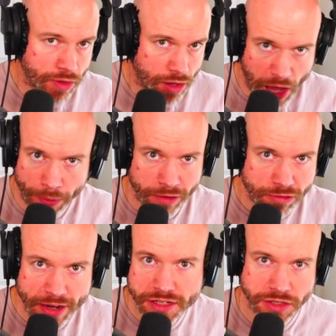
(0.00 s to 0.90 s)
a couple of
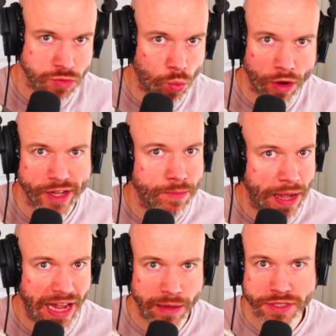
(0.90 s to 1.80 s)
reasons why
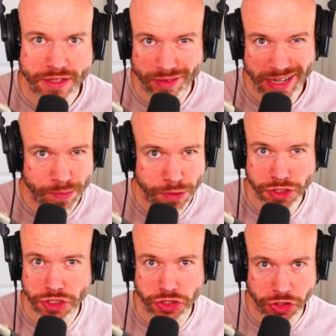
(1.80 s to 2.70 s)
perhaps developers
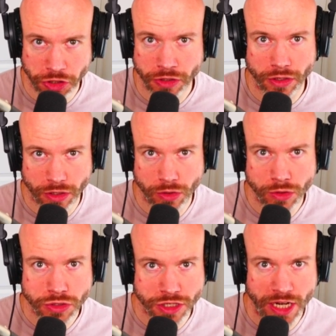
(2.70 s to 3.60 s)
shouldn't
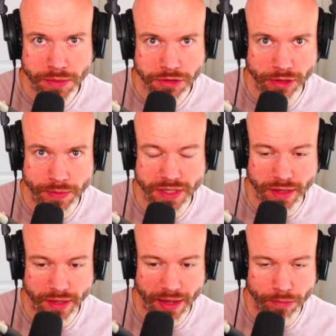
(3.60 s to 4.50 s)
use TypeScript
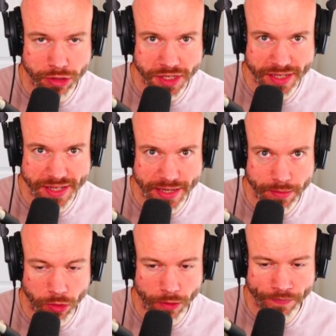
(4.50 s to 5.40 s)
in their projects
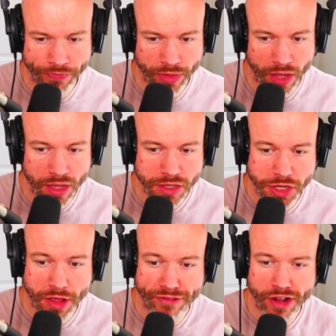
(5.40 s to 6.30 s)
anymore.
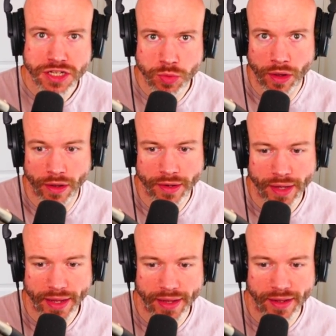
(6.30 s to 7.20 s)
So the first one
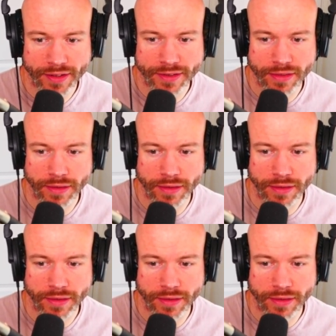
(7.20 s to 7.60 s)
is